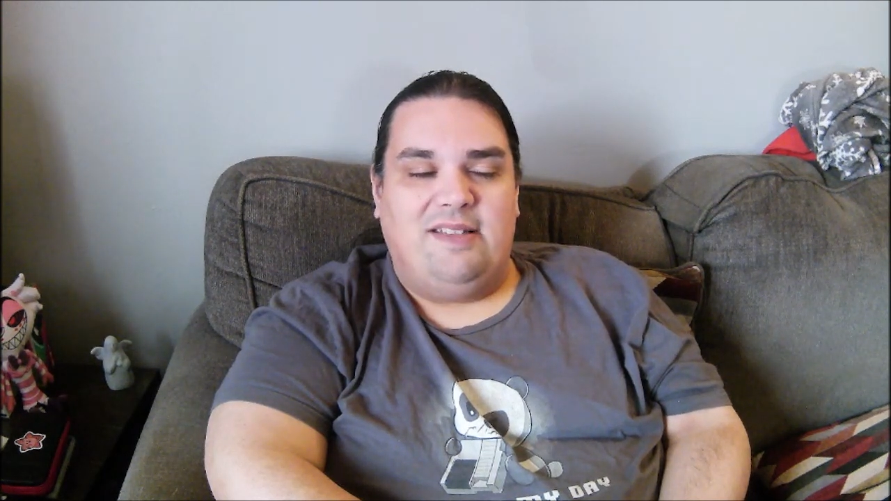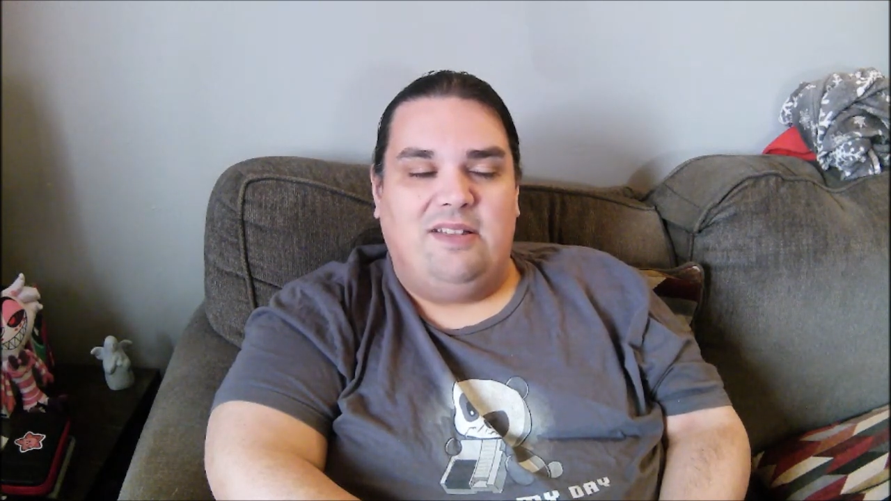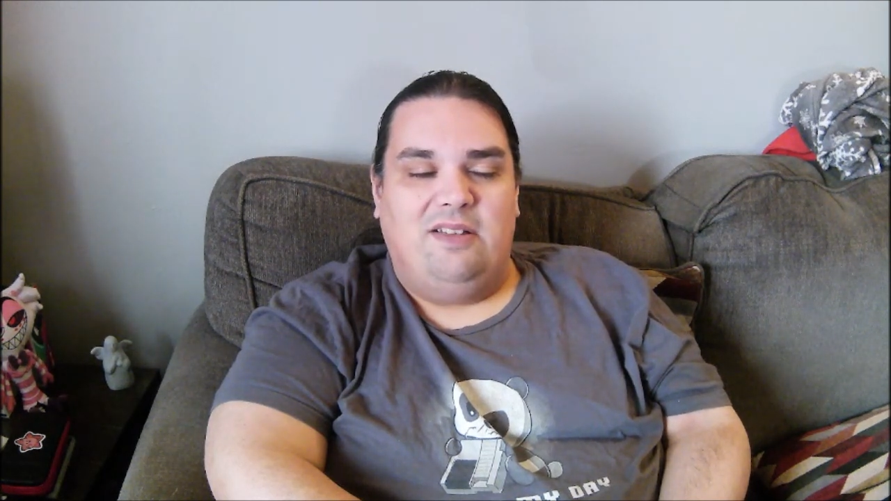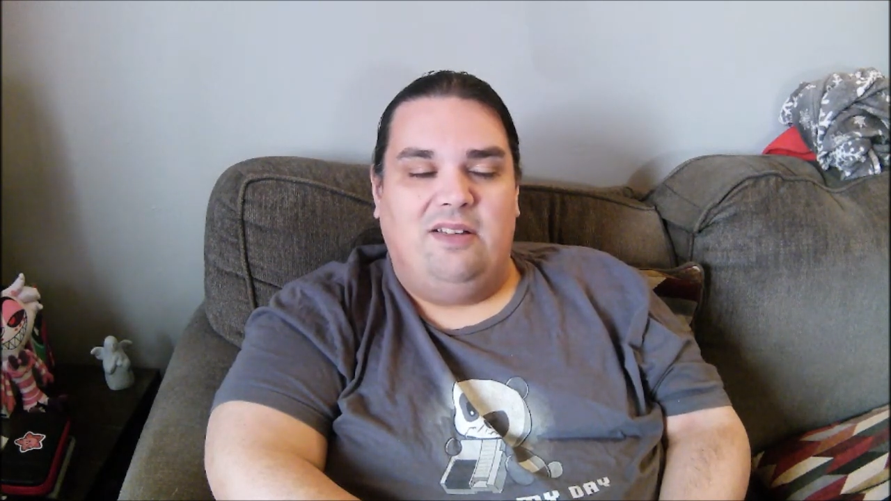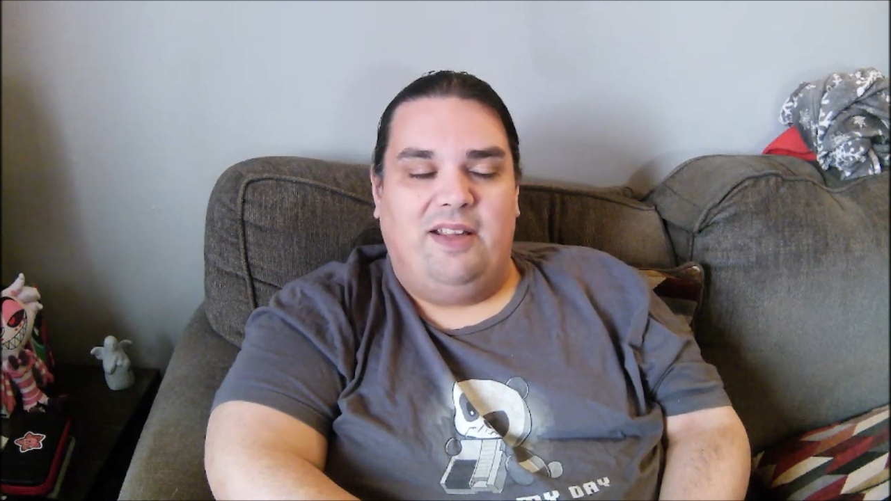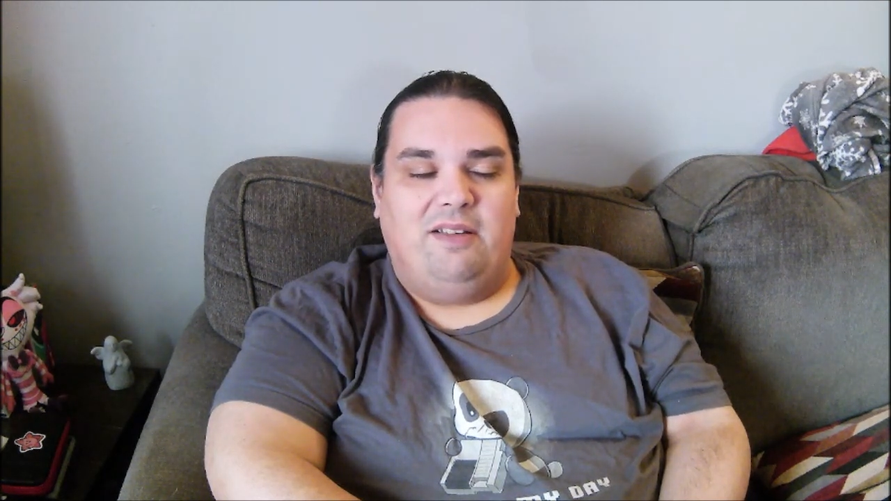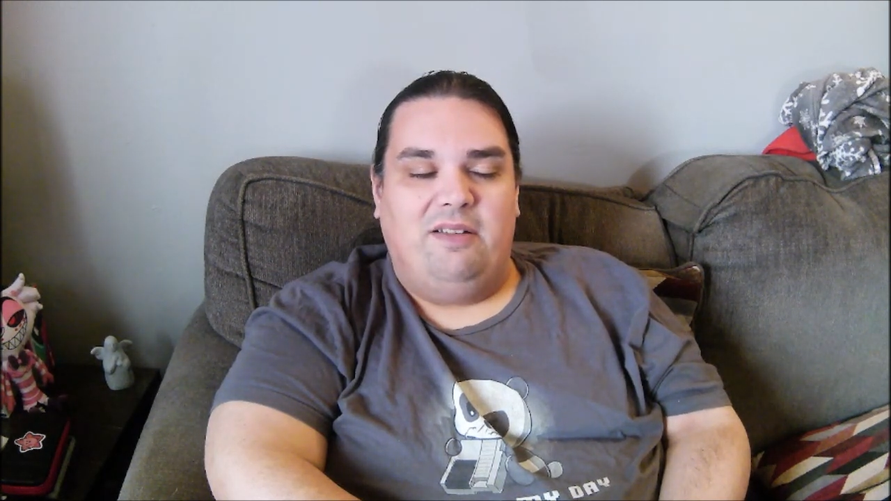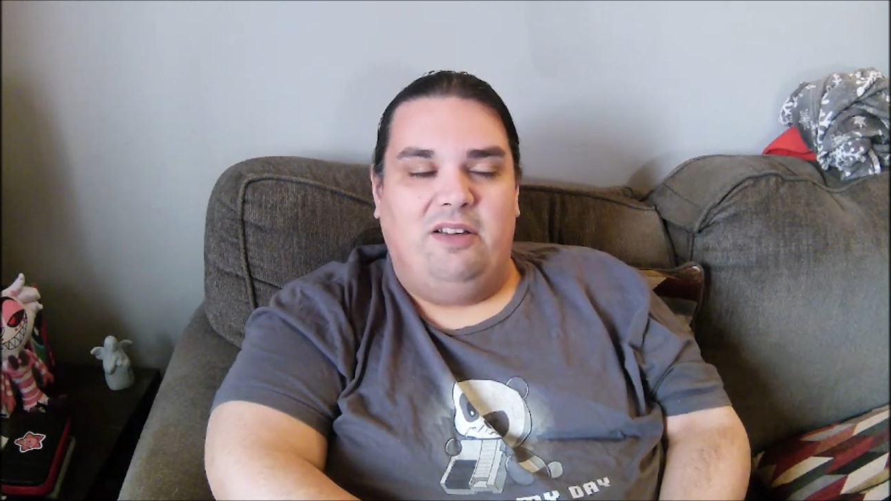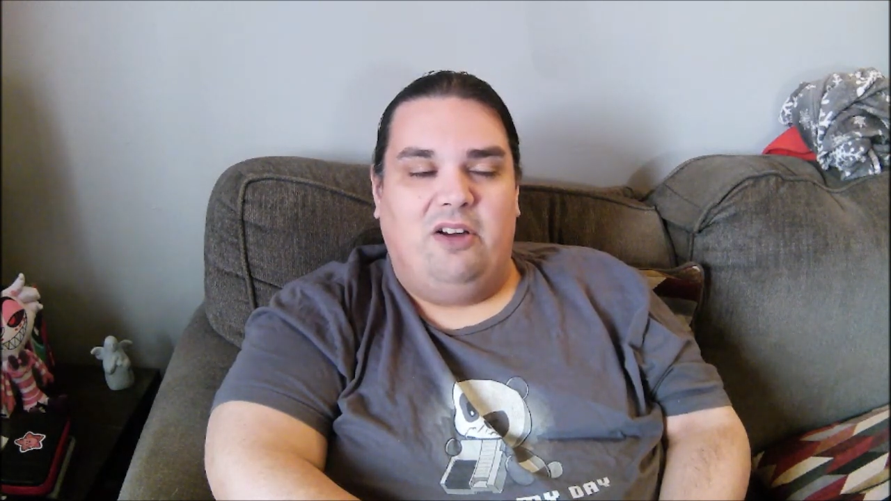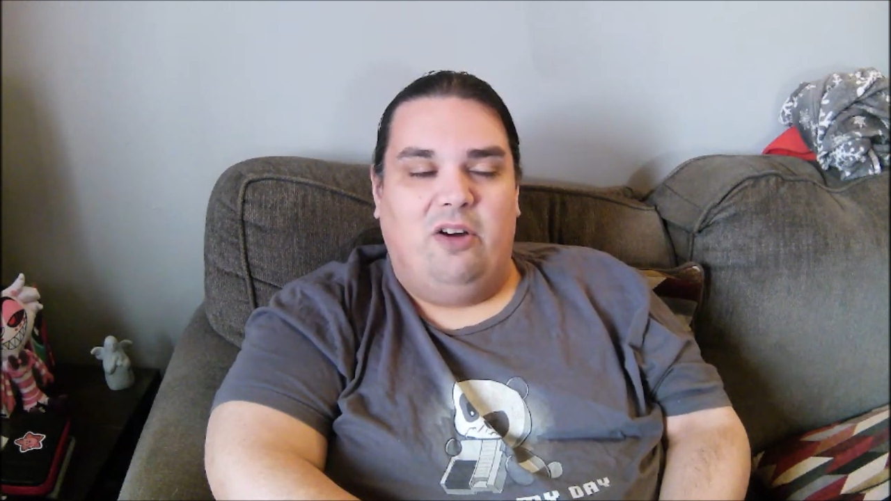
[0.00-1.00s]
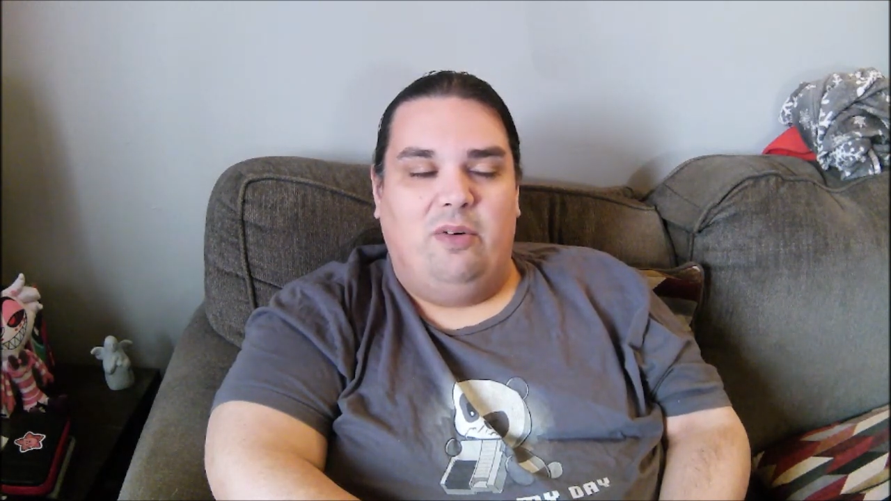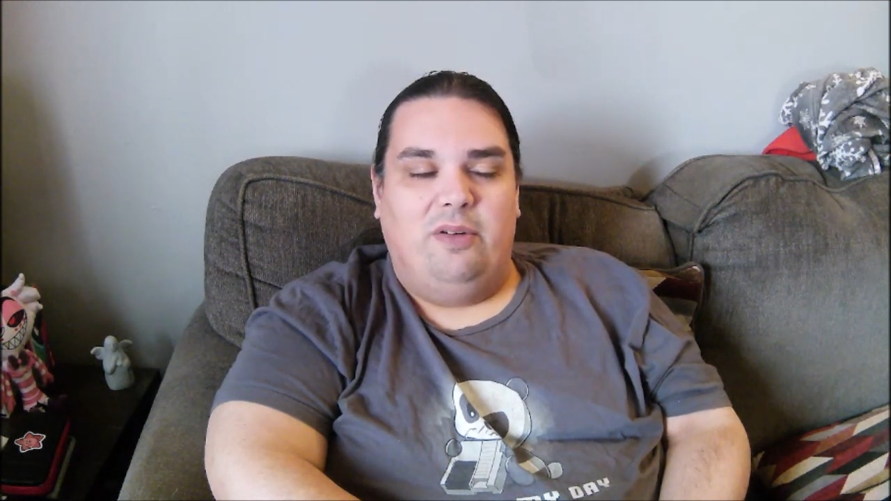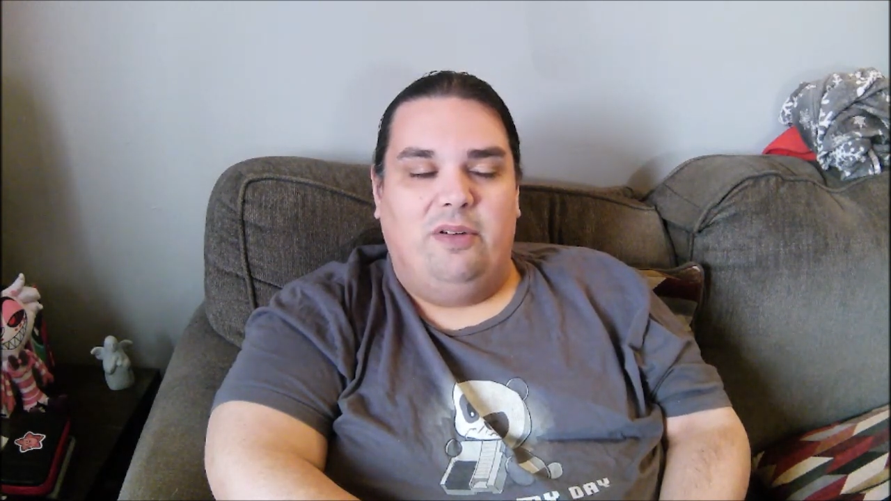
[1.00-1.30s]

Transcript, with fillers: to like you know